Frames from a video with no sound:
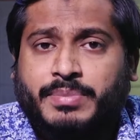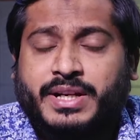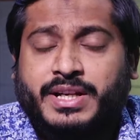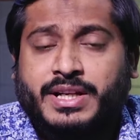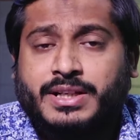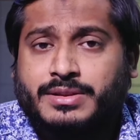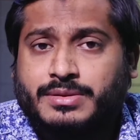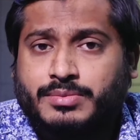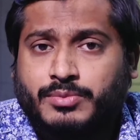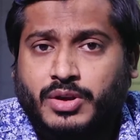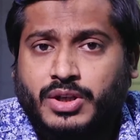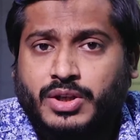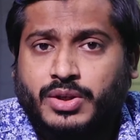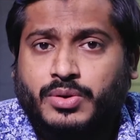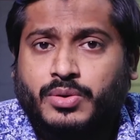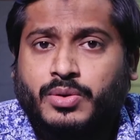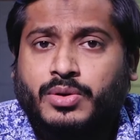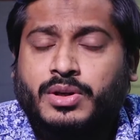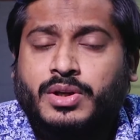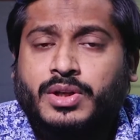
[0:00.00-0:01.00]
parent
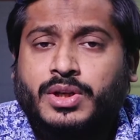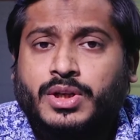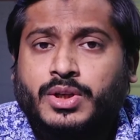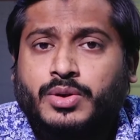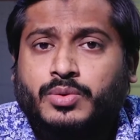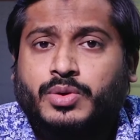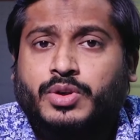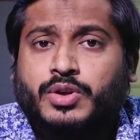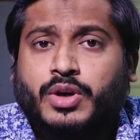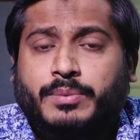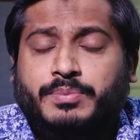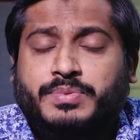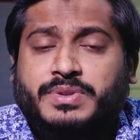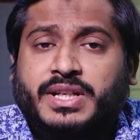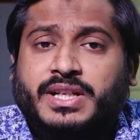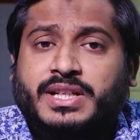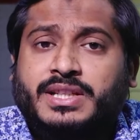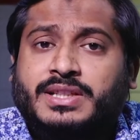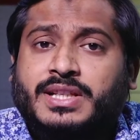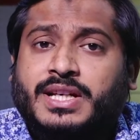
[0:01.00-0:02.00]
molecule, we
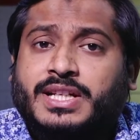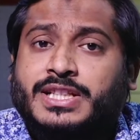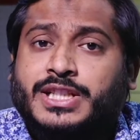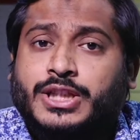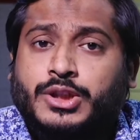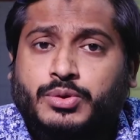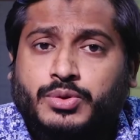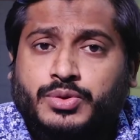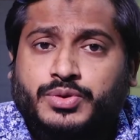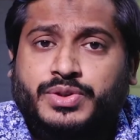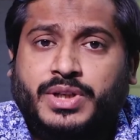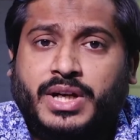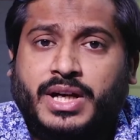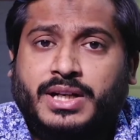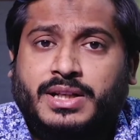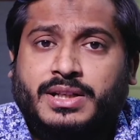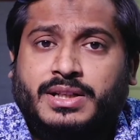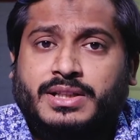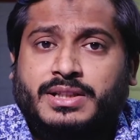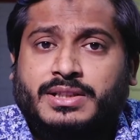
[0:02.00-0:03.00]
obtain the new
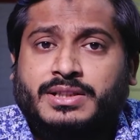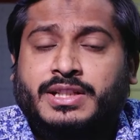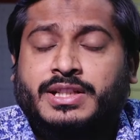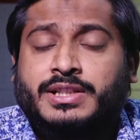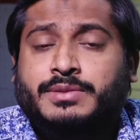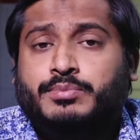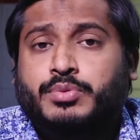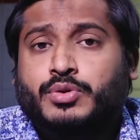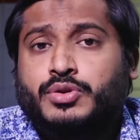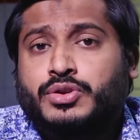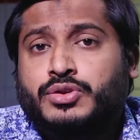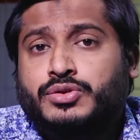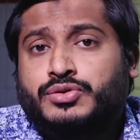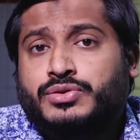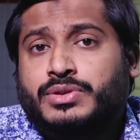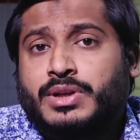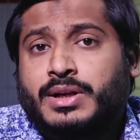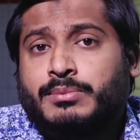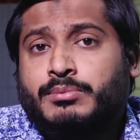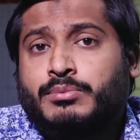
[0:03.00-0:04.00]
drug. It produces
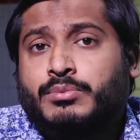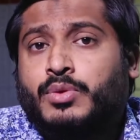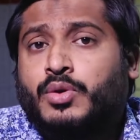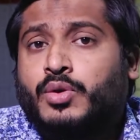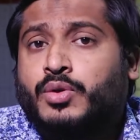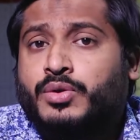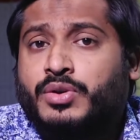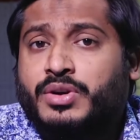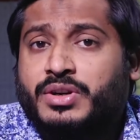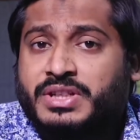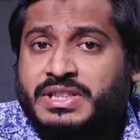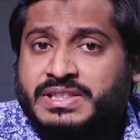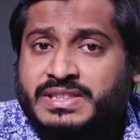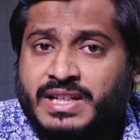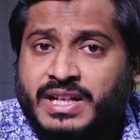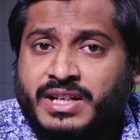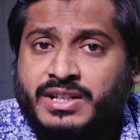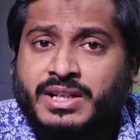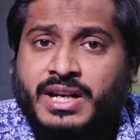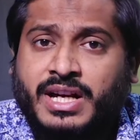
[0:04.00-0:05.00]
the more
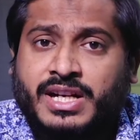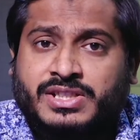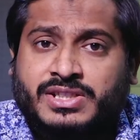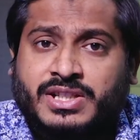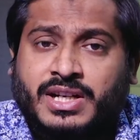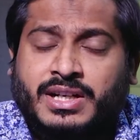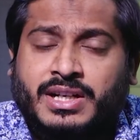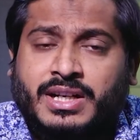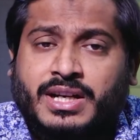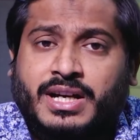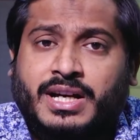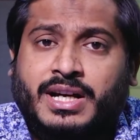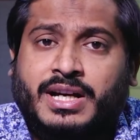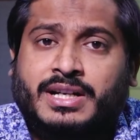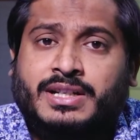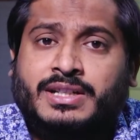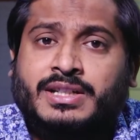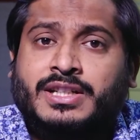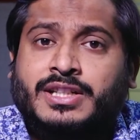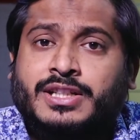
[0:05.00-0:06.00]
desired action
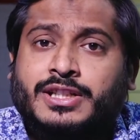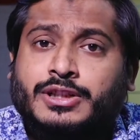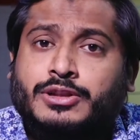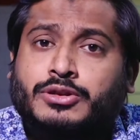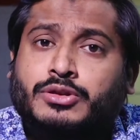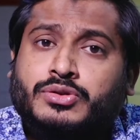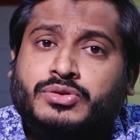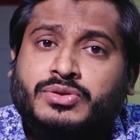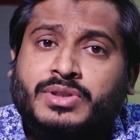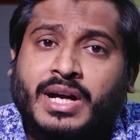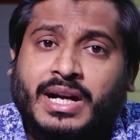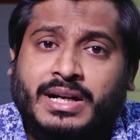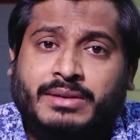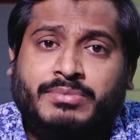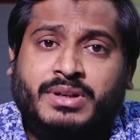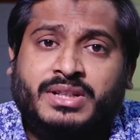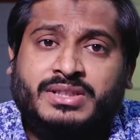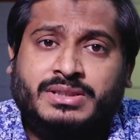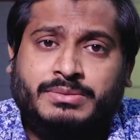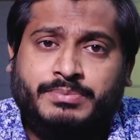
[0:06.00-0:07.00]
and reduce the
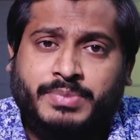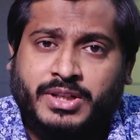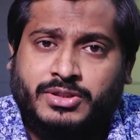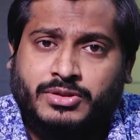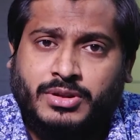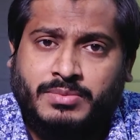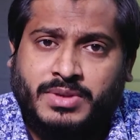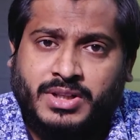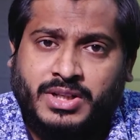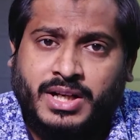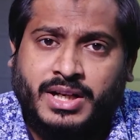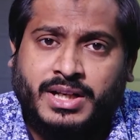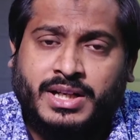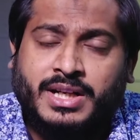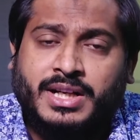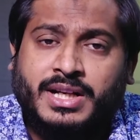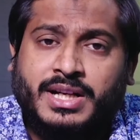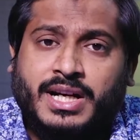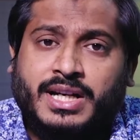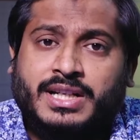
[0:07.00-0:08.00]
adverse effect of the drug
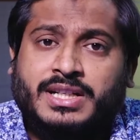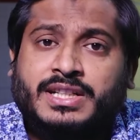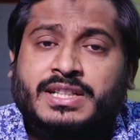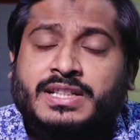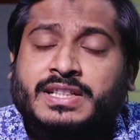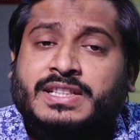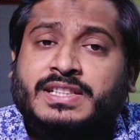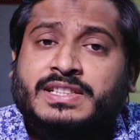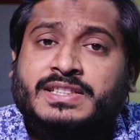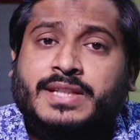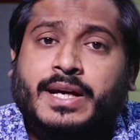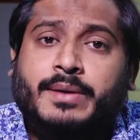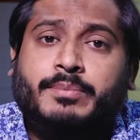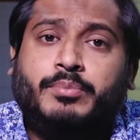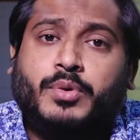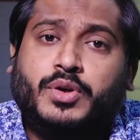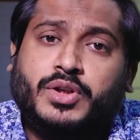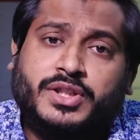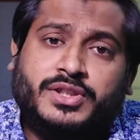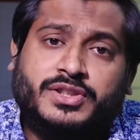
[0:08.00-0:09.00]
and increase the
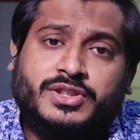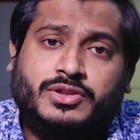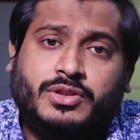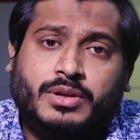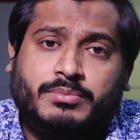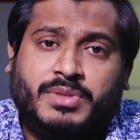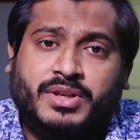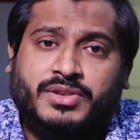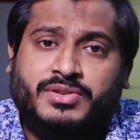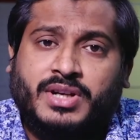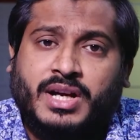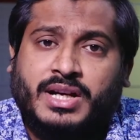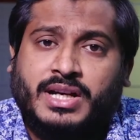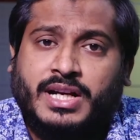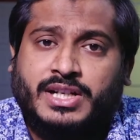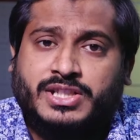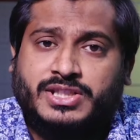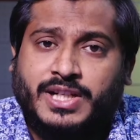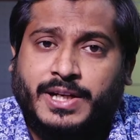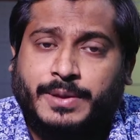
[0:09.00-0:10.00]
potency of the drug
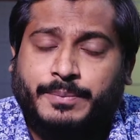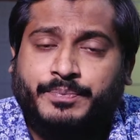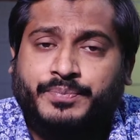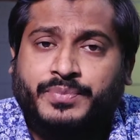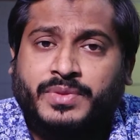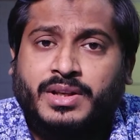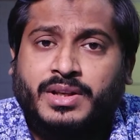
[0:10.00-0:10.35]
action.